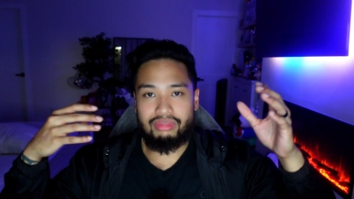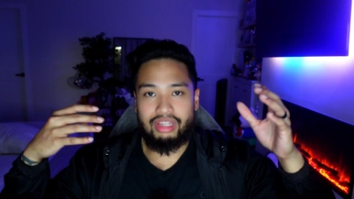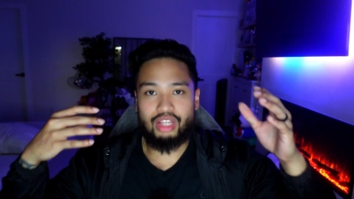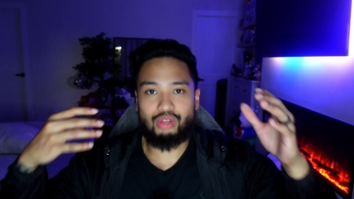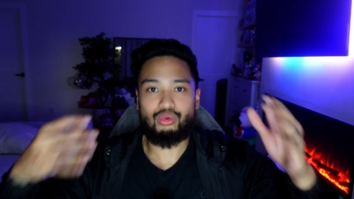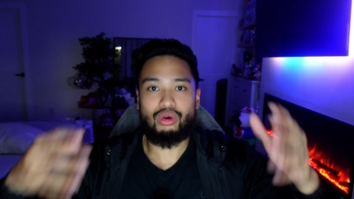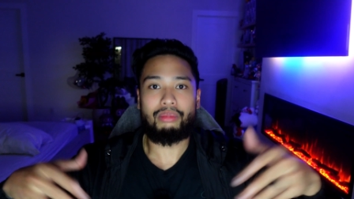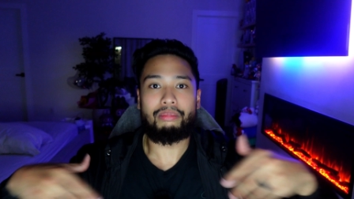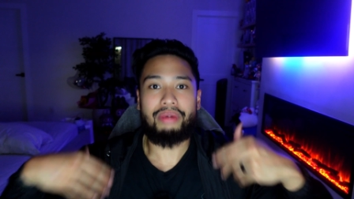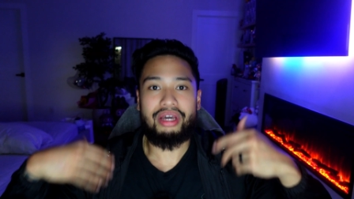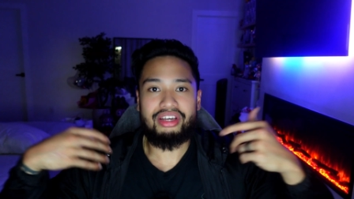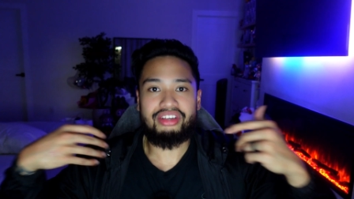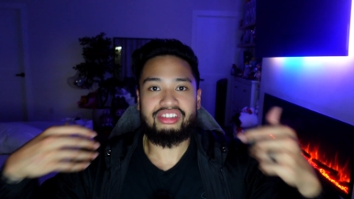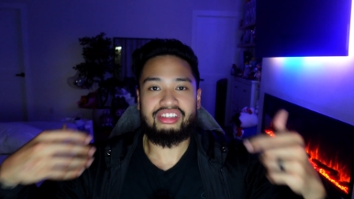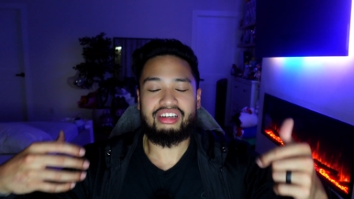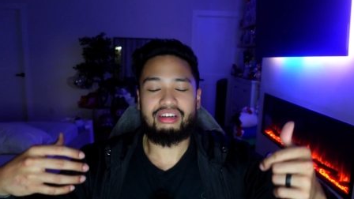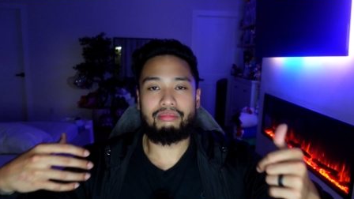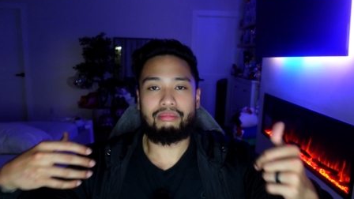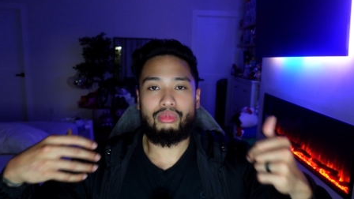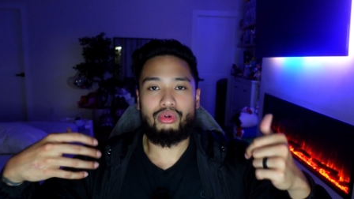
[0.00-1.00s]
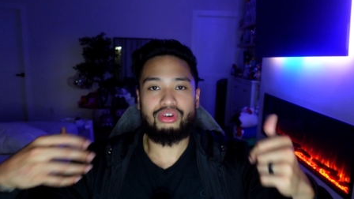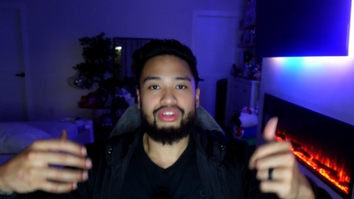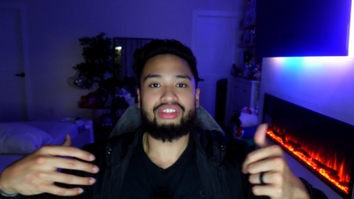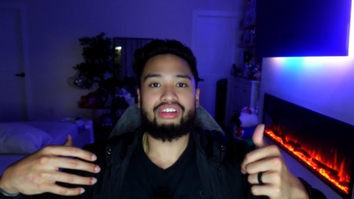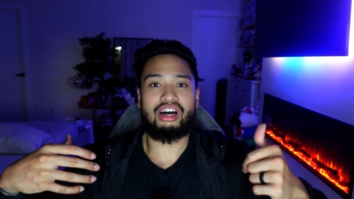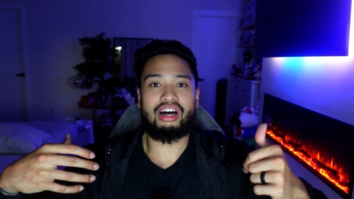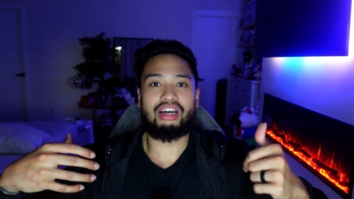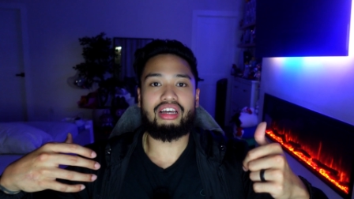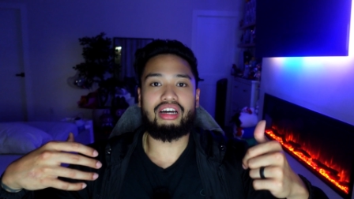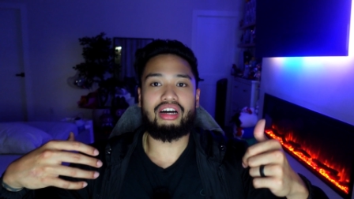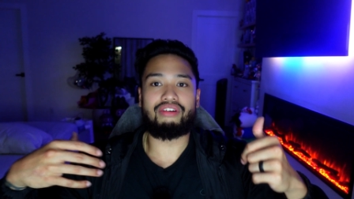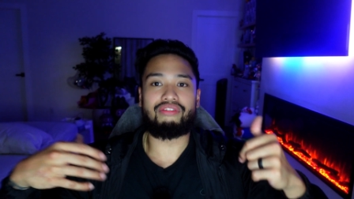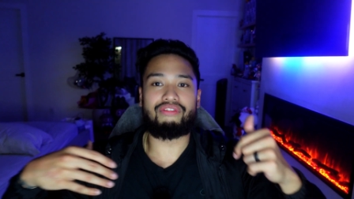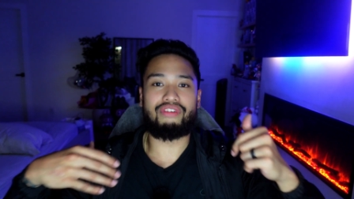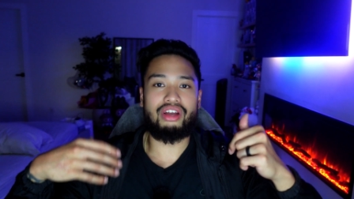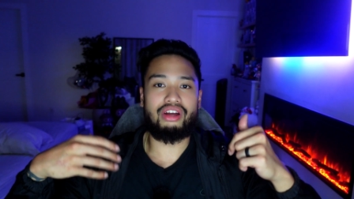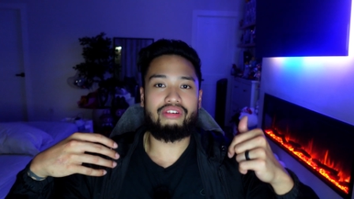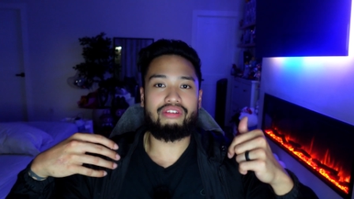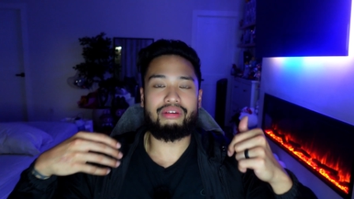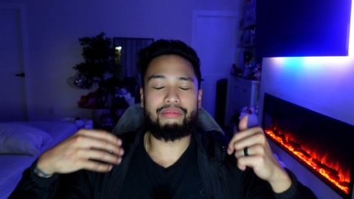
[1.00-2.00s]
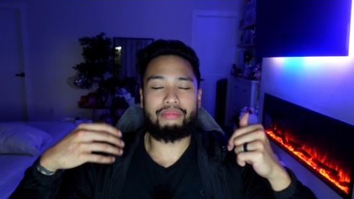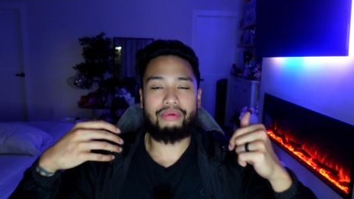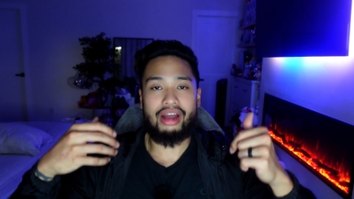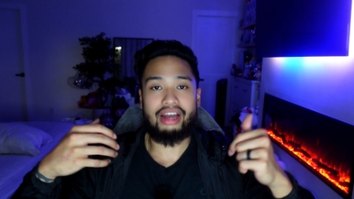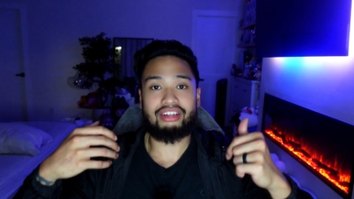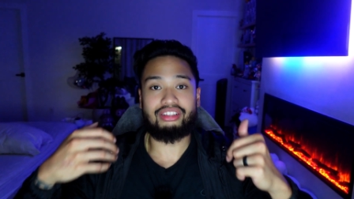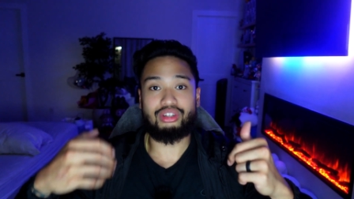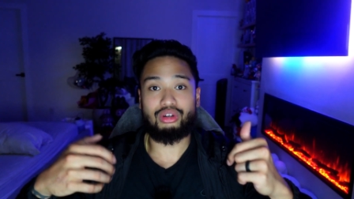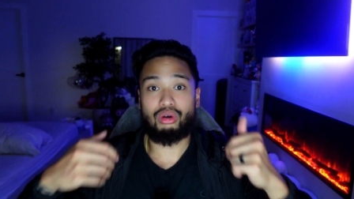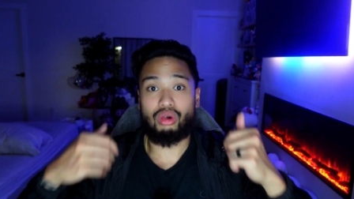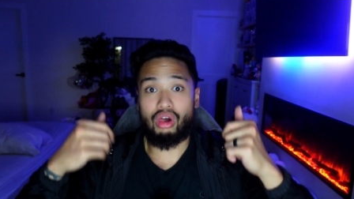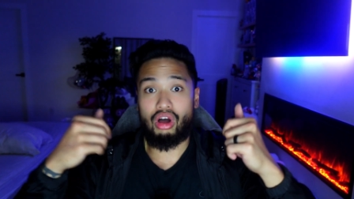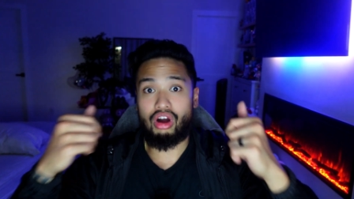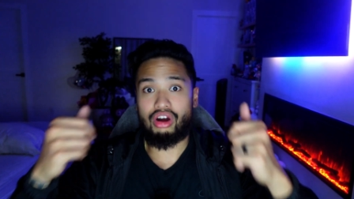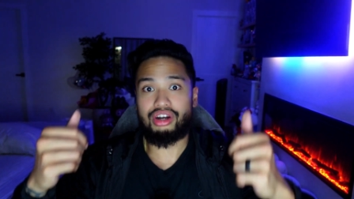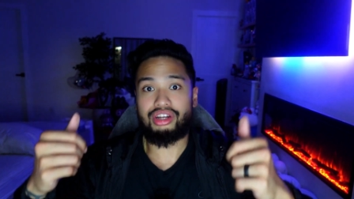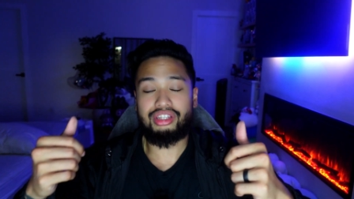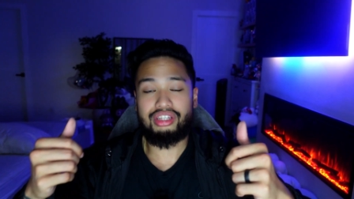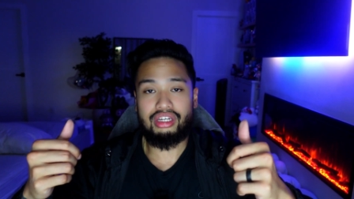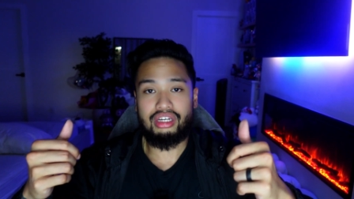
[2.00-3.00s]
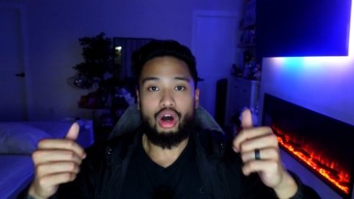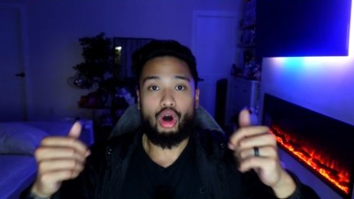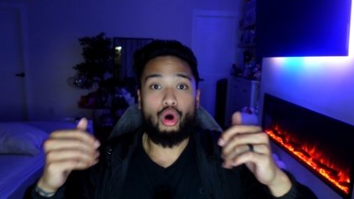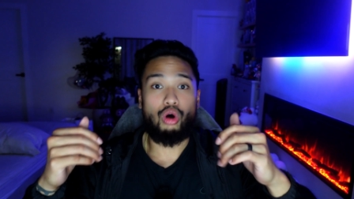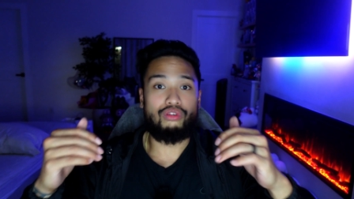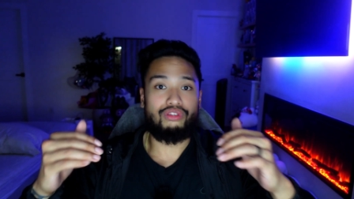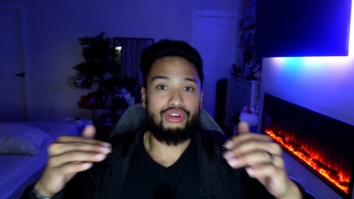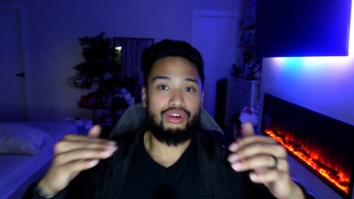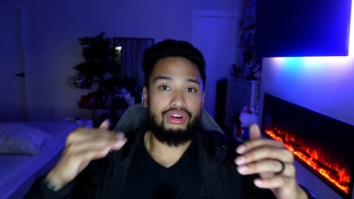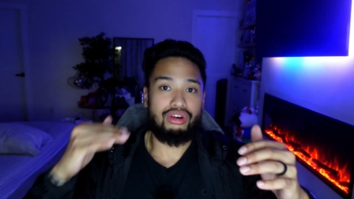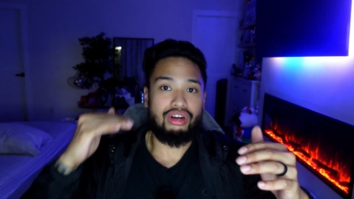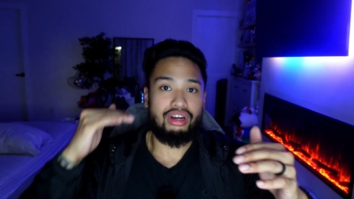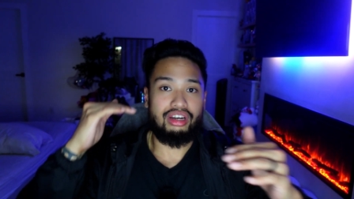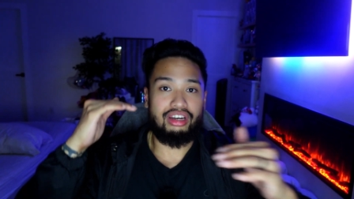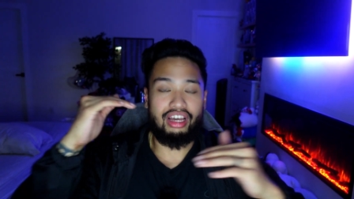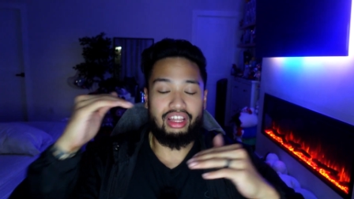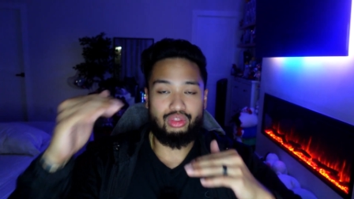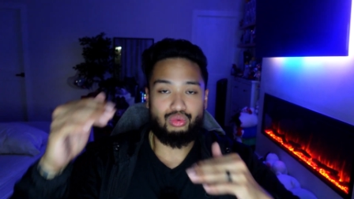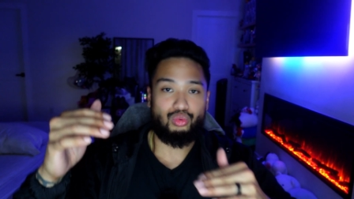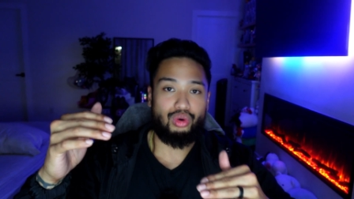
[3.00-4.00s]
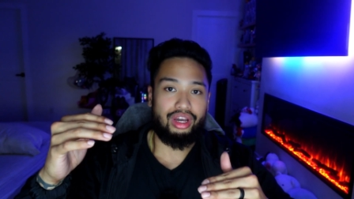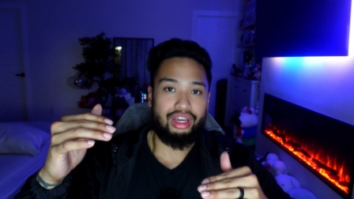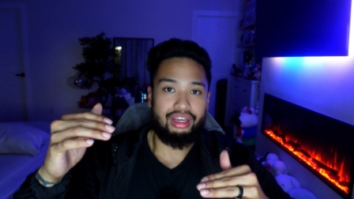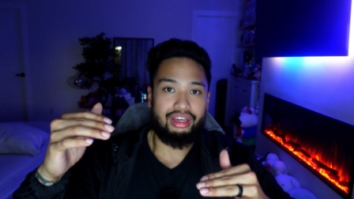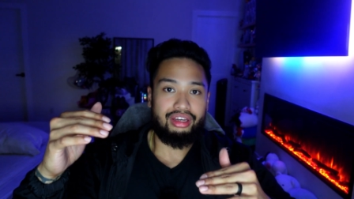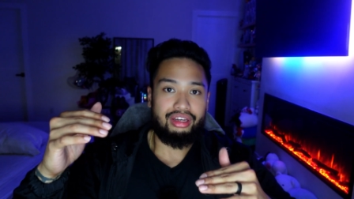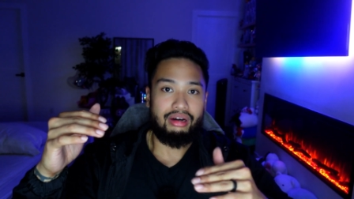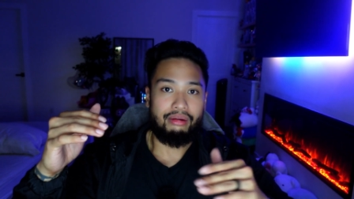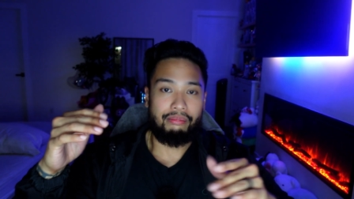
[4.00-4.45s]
That's what makes Muay Thai a very practical art over LETHWEI.